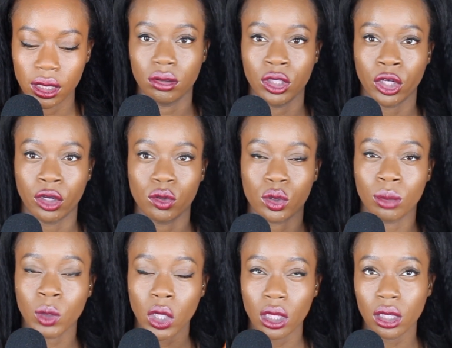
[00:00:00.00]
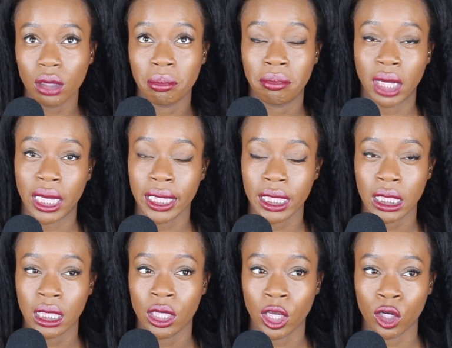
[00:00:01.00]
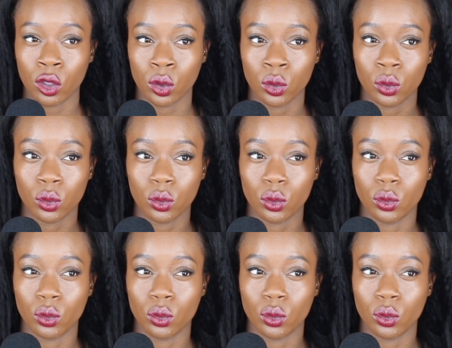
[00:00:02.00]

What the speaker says: so I'm calling my no